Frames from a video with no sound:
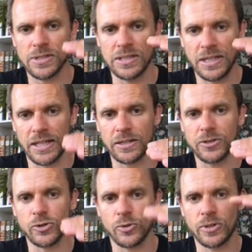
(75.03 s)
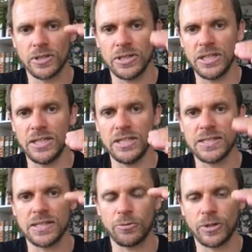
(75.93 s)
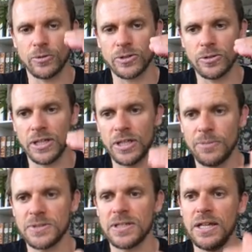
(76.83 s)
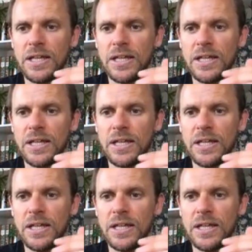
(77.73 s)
the ankle joint, the knees, now we go to the hips,